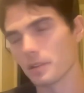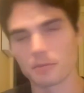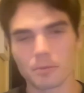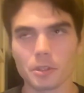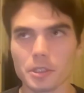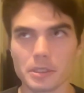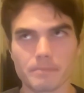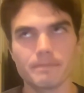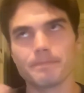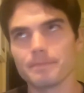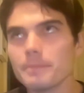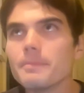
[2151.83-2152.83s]
a really
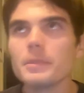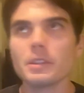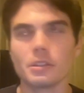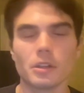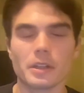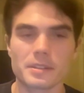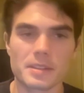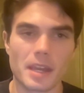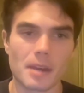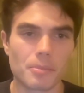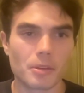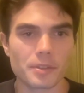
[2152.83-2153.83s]
good
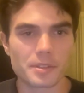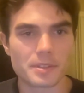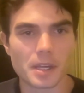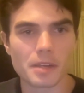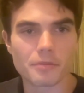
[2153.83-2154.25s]
example of a state